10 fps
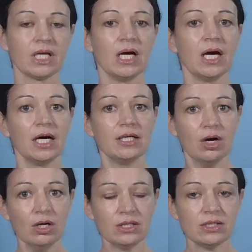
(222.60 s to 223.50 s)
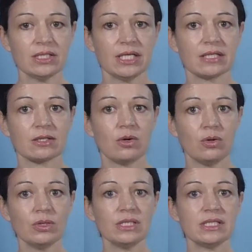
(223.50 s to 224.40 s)
It also takes core
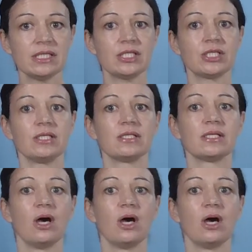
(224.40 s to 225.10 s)
decisions